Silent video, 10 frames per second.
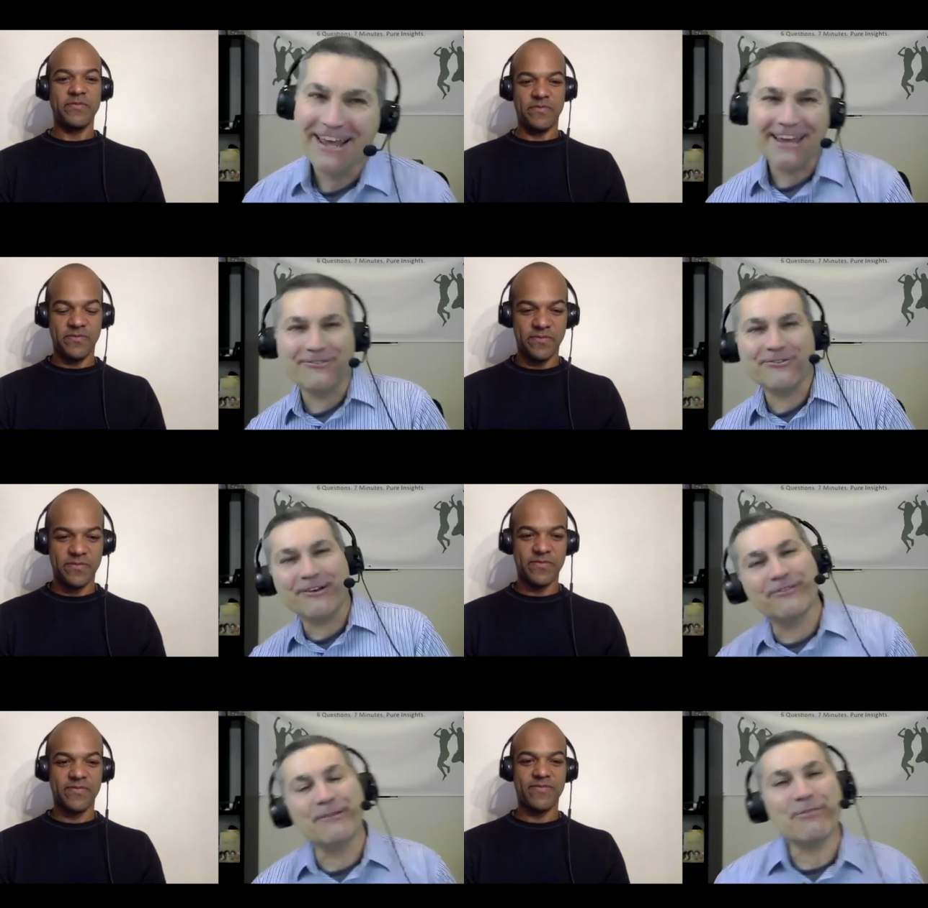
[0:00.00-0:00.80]
Speaker 1: And
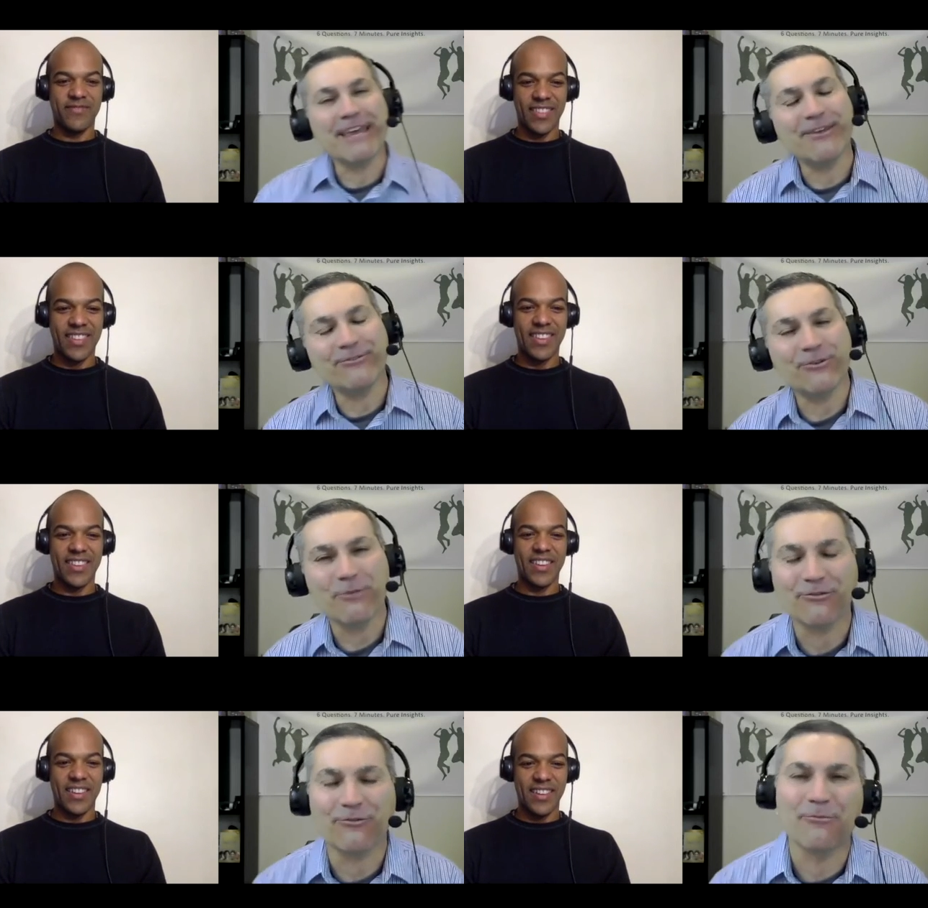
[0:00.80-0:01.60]
Jacques-Philippe, thank you so
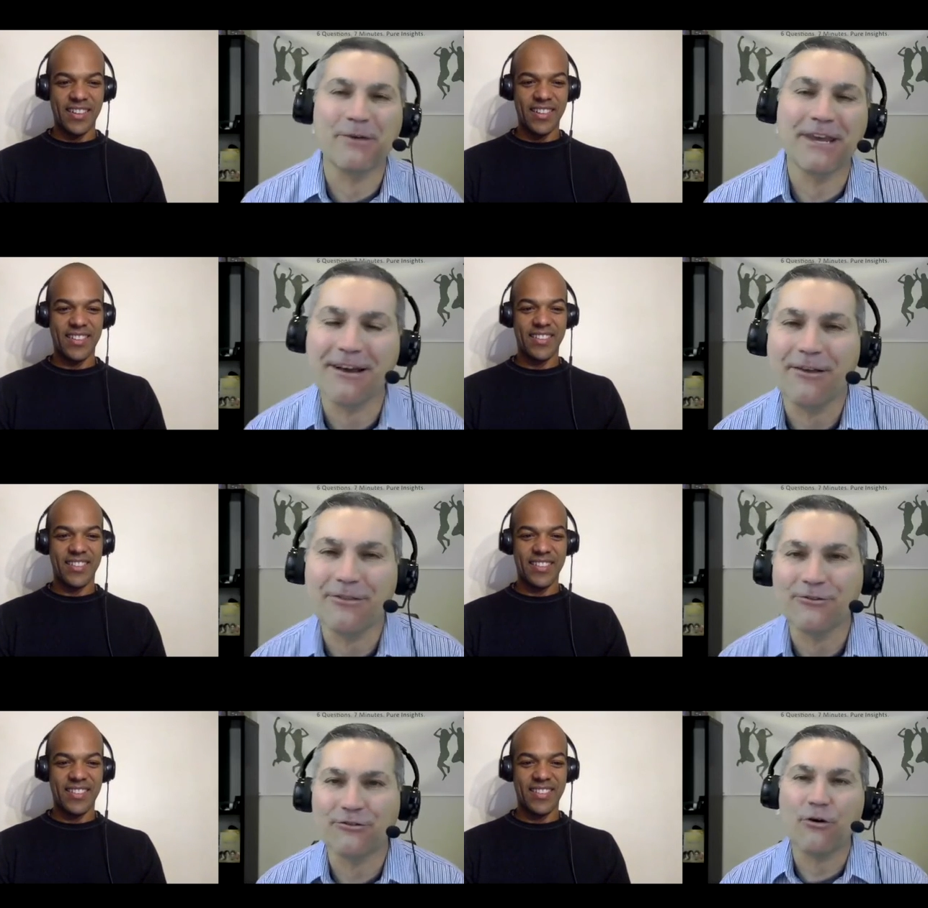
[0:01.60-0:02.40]
much for being on
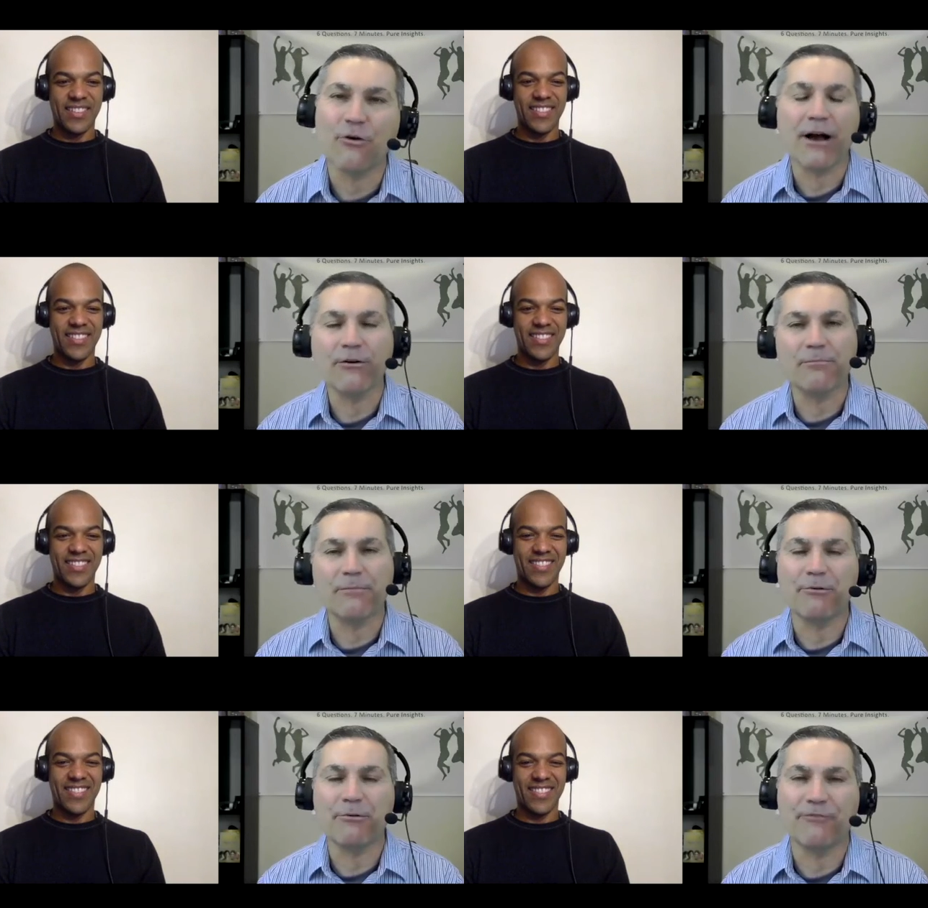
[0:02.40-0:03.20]
the show. How can
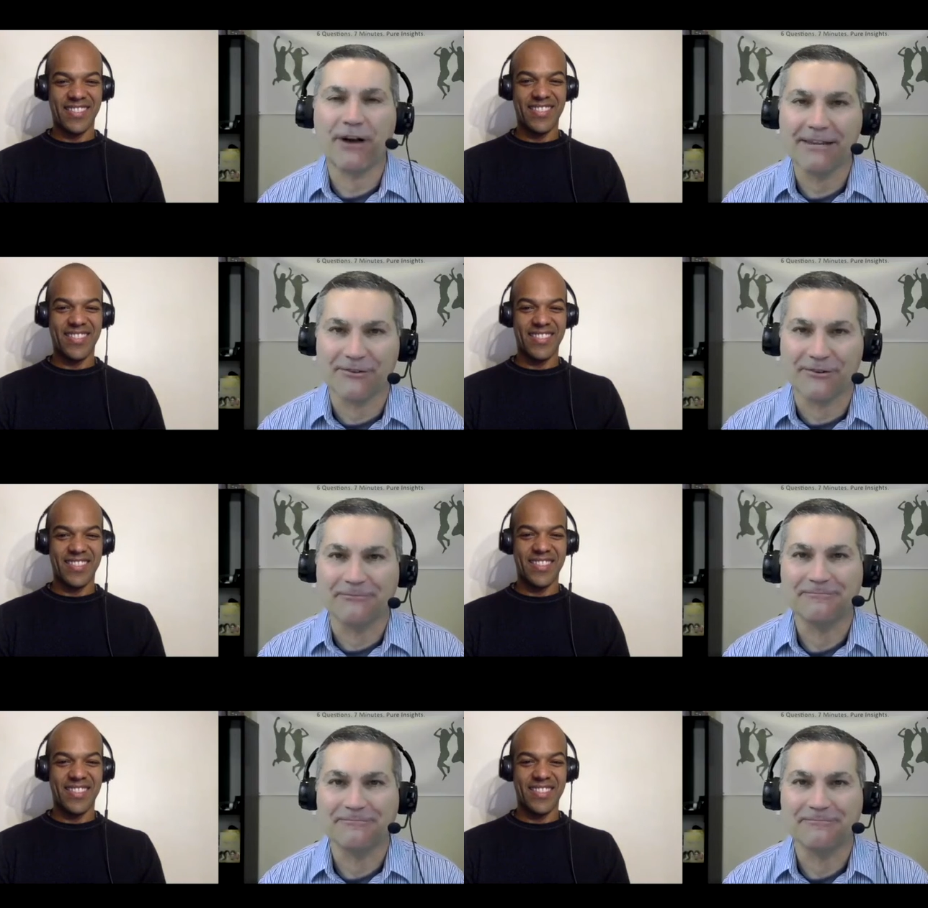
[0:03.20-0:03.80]
people find you?